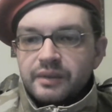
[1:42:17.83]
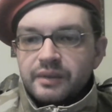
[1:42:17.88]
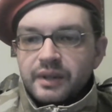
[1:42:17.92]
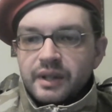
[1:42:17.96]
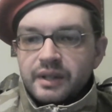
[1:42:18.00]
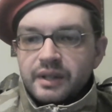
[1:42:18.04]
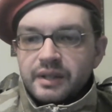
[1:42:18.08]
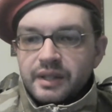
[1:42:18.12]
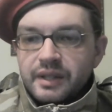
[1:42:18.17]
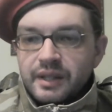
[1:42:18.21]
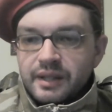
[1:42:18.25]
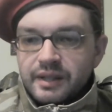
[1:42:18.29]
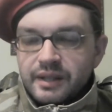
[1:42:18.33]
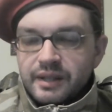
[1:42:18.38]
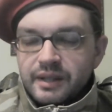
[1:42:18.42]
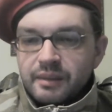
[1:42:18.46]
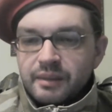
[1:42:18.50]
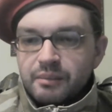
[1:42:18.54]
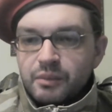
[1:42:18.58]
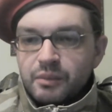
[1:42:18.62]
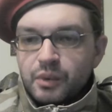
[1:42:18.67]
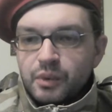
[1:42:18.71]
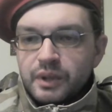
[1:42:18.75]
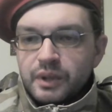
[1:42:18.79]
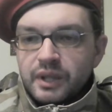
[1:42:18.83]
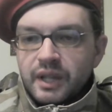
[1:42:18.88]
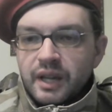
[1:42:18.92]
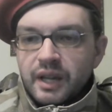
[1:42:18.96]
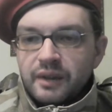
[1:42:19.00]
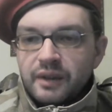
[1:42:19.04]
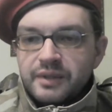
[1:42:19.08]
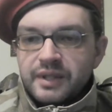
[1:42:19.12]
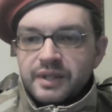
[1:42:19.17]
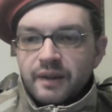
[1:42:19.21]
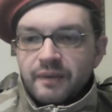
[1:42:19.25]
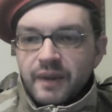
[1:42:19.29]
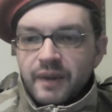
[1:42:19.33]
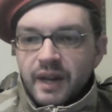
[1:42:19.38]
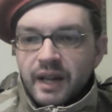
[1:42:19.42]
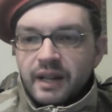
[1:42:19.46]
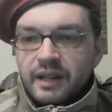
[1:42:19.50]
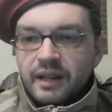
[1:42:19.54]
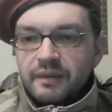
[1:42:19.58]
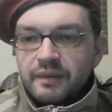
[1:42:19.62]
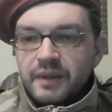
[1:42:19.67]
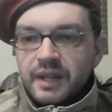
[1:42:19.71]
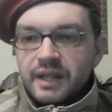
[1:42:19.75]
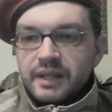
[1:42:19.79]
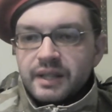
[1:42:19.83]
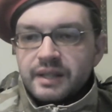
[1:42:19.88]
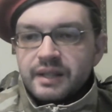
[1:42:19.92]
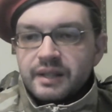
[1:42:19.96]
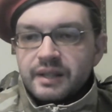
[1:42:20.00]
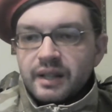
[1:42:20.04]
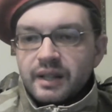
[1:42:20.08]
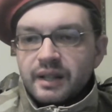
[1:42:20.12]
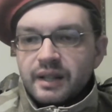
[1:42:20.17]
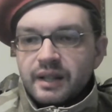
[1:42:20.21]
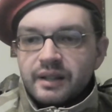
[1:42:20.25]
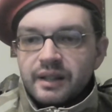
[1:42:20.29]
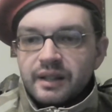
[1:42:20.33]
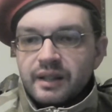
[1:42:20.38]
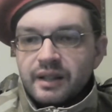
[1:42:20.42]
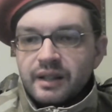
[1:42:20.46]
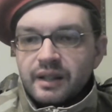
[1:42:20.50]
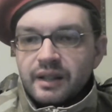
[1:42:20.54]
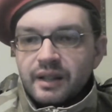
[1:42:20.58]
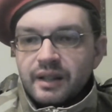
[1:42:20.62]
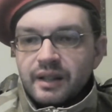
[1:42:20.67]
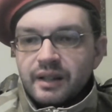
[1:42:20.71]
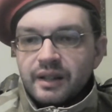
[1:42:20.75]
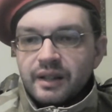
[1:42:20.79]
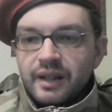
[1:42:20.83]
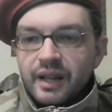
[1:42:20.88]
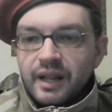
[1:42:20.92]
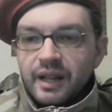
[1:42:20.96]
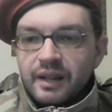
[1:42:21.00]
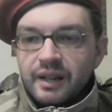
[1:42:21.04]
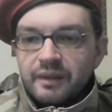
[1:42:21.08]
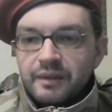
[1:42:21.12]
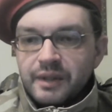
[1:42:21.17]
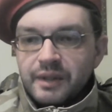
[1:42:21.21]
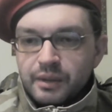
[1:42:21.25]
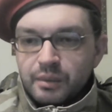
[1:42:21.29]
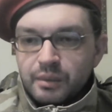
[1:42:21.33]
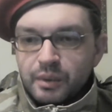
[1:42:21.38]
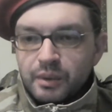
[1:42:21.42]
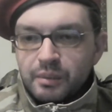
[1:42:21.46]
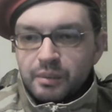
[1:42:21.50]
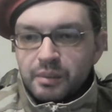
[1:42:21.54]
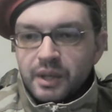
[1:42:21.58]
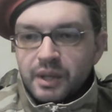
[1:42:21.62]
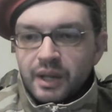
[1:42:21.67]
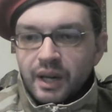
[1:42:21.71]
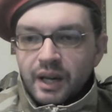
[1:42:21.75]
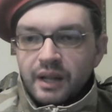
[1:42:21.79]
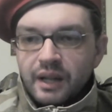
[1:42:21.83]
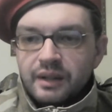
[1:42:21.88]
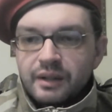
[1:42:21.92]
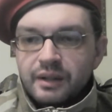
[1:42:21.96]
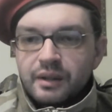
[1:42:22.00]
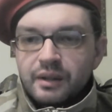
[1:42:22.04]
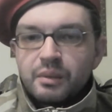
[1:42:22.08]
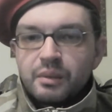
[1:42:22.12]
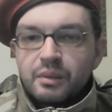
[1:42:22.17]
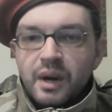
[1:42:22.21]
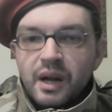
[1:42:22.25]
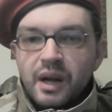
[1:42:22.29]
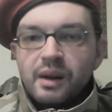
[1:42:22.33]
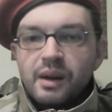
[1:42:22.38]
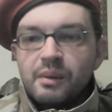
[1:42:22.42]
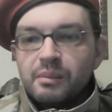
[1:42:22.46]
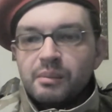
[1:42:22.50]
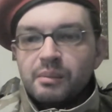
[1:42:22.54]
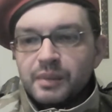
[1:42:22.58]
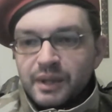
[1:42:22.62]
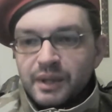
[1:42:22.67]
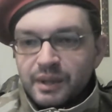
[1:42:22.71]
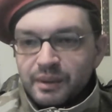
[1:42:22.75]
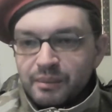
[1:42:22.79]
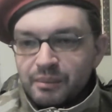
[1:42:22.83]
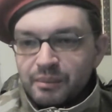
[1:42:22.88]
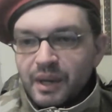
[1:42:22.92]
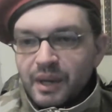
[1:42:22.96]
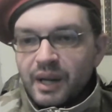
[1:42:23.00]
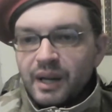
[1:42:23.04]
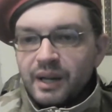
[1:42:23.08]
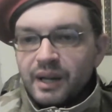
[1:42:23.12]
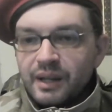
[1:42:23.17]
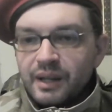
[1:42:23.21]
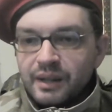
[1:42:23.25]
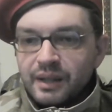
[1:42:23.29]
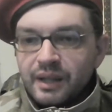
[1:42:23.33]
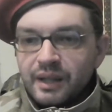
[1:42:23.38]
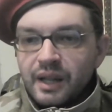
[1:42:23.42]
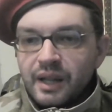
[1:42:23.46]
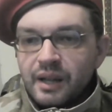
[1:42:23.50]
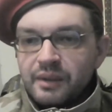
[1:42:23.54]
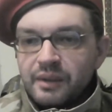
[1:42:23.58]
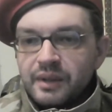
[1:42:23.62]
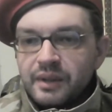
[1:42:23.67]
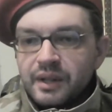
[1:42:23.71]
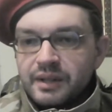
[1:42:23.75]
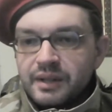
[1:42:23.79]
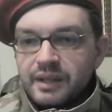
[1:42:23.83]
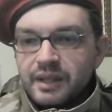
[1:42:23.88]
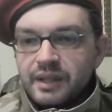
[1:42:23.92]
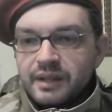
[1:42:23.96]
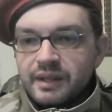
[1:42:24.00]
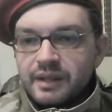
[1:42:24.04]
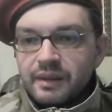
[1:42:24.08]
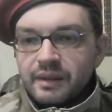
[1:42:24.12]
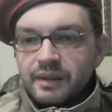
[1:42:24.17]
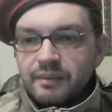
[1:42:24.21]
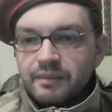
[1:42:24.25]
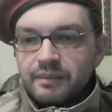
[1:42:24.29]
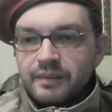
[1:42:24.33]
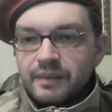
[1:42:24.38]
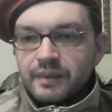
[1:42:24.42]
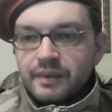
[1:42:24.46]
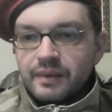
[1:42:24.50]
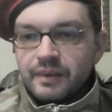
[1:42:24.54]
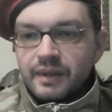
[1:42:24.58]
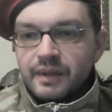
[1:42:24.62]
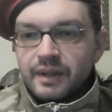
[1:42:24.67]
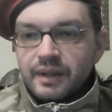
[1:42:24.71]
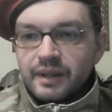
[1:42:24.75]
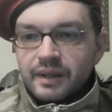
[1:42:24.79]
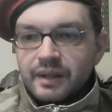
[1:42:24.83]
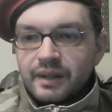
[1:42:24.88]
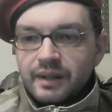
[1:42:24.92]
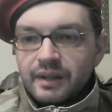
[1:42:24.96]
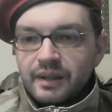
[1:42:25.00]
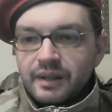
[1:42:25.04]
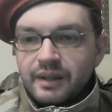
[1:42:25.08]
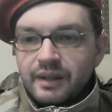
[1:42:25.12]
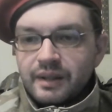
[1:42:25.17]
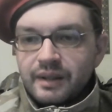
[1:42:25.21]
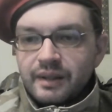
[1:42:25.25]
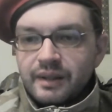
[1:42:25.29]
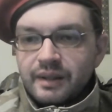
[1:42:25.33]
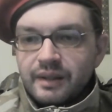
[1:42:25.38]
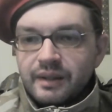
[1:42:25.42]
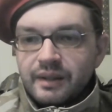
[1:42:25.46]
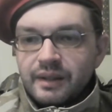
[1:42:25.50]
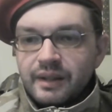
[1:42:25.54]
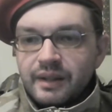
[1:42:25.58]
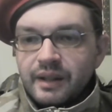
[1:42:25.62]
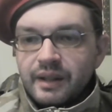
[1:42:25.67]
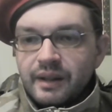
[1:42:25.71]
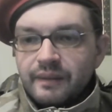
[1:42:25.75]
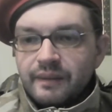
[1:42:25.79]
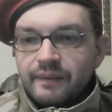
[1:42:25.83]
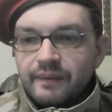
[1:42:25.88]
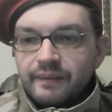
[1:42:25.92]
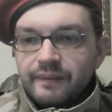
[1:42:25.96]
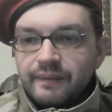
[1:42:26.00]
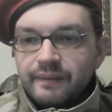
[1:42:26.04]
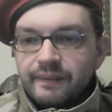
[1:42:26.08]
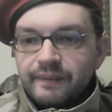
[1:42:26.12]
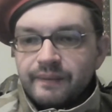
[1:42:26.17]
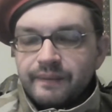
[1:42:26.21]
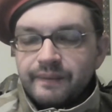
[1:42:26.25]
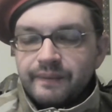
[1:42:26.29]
healthcare system would have some enemies, and the enemies would be underwhelmed by the healthcare system. Yeah.